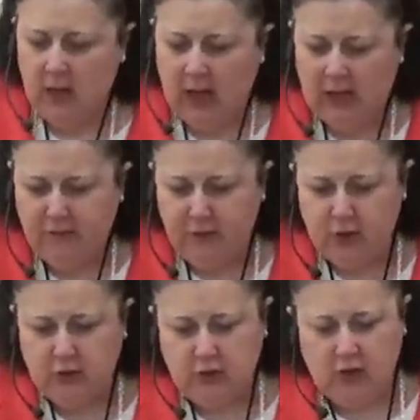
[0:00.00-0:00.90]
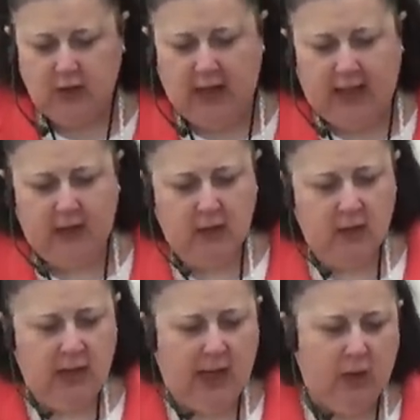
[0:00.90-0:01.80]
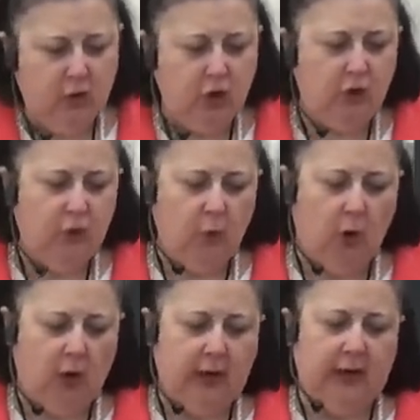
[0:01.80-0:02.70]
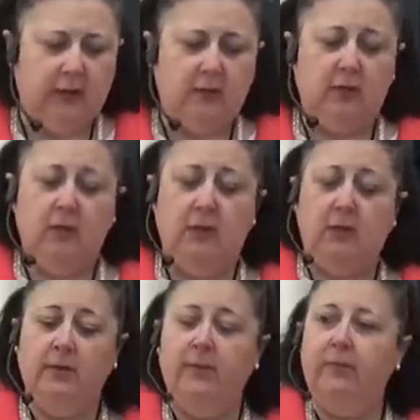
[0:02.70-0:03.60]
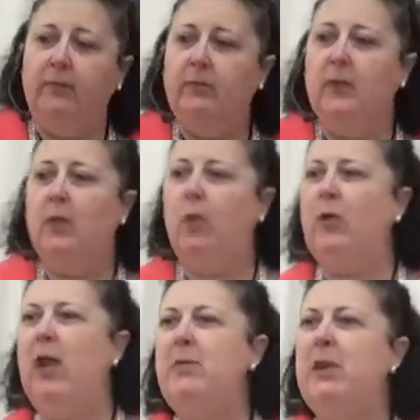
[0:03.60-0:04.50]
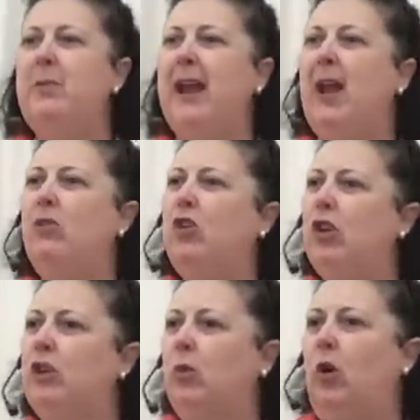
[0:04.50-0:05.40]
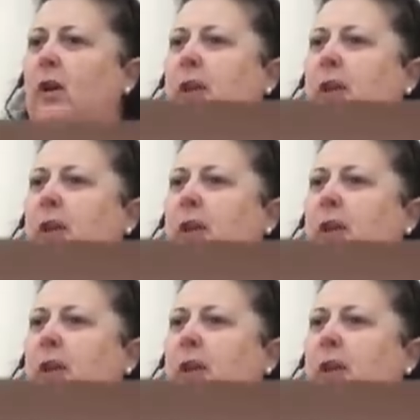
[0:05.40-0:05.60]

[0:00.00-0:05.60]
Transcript: I first look at how good the work is. What do I mean by how good the work